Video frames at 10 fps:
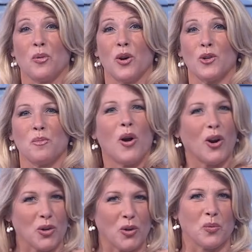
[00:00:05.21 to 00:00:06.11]
Pros
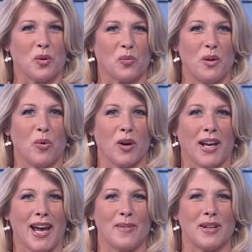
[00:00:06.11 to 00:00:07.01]
partnered with Reborn
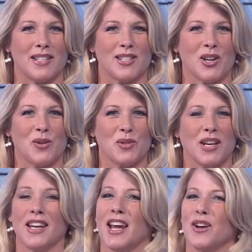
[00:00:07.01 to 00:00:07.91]
Cabinets to host
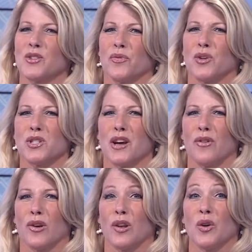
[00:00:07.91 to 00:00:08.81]
San Diego's first
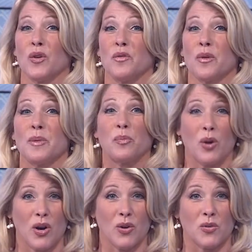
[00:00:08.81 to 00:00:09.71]
ever Learn from the
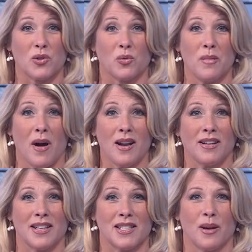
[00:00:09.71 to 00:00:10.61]
Pros
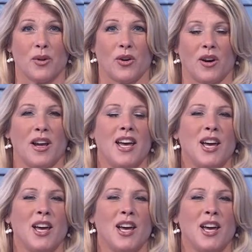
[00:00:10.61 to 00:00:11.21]
remodeling seminar.